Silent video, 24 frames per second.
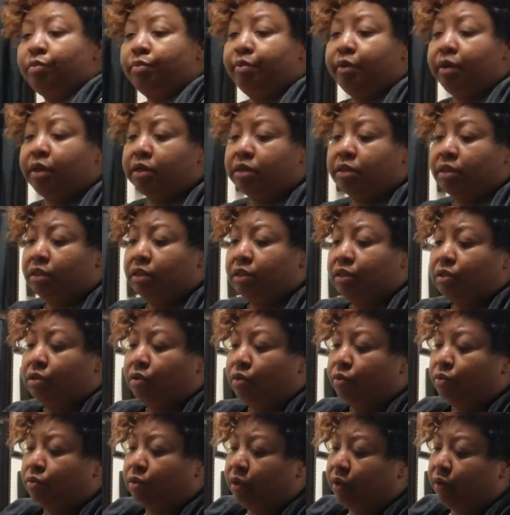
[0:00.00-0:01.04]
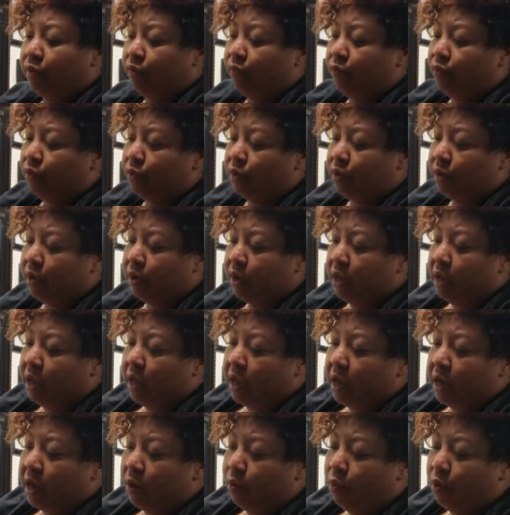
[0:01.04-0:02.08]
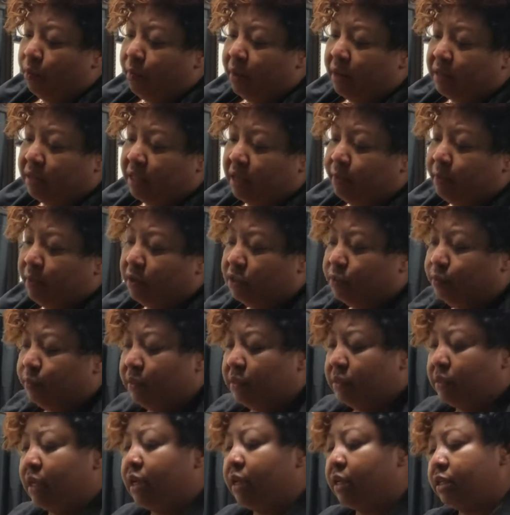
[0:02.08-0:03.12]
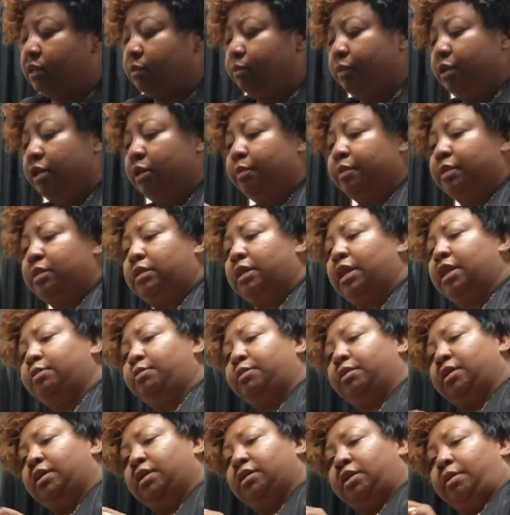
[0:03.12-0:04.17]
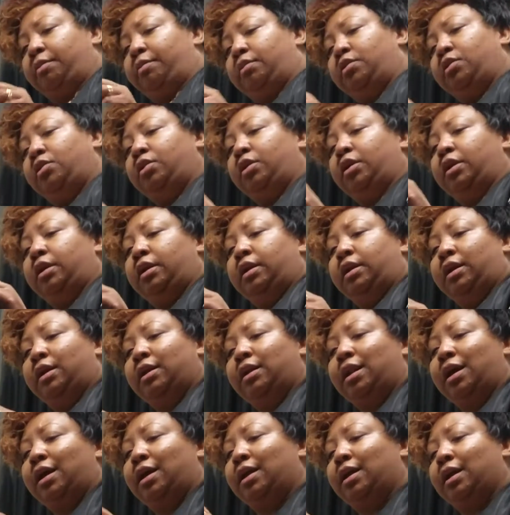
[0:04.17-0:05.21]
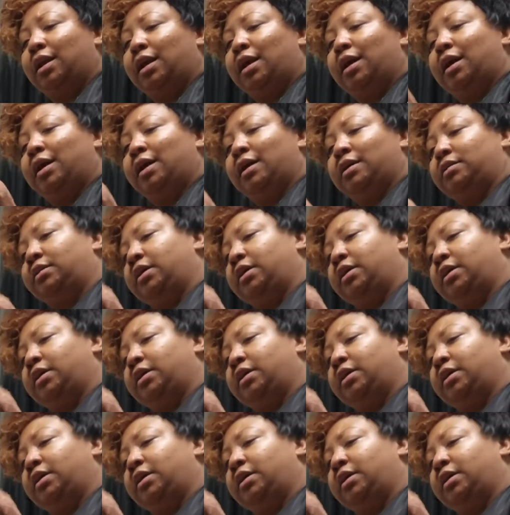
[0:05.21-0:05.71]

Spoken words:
business. So therefore, I won't make that much mistakes, many mistakes, because I'm learning in that class